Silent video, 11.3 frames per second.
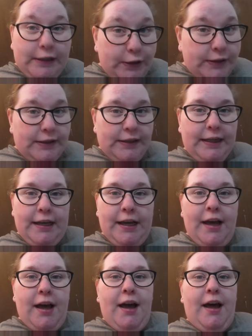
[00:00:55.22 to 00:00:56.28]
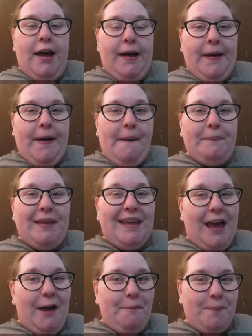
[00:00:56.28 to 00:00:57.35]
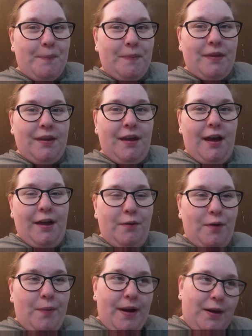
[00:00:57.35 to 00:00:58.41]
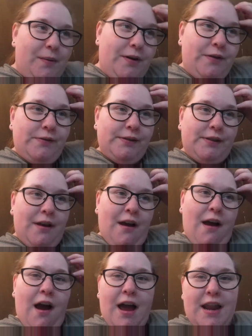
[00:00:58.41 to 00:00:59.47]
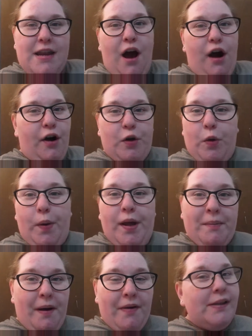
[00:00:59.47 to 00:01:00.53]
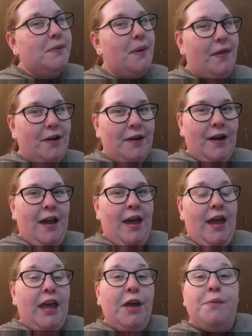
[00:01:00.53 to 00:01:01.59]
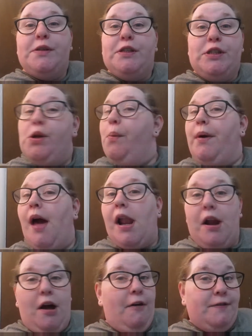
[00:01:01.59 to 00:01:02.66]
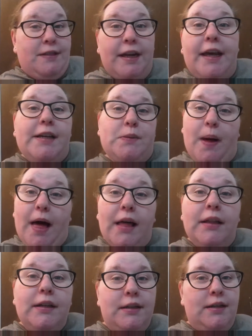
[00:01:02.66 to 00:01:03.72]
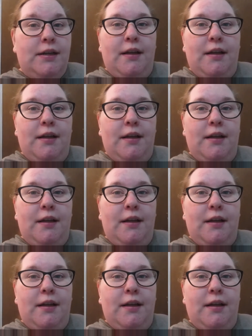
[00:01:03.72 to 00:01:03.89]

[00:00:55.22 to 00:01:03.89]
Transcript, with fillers: Seriously. Um, yeah. I don't know anyone who's not annoyed by this weather. It was snowing on and off today as well.